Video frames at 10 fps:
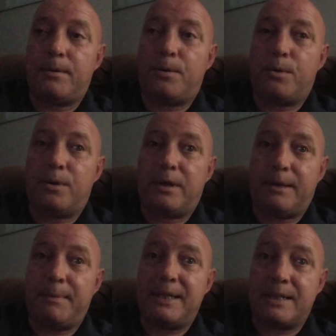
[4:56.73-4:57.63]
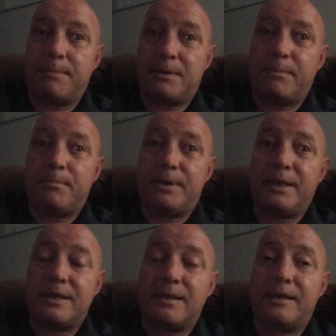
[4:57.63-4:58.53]
or it could be something
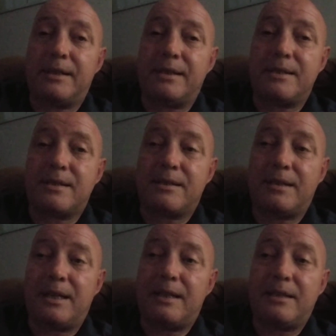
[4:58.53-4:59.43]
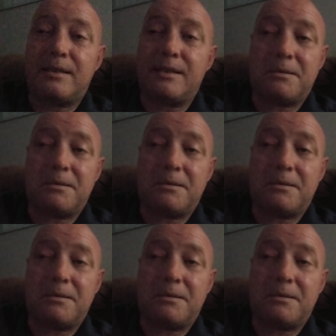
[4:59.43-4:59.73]
pretty serious and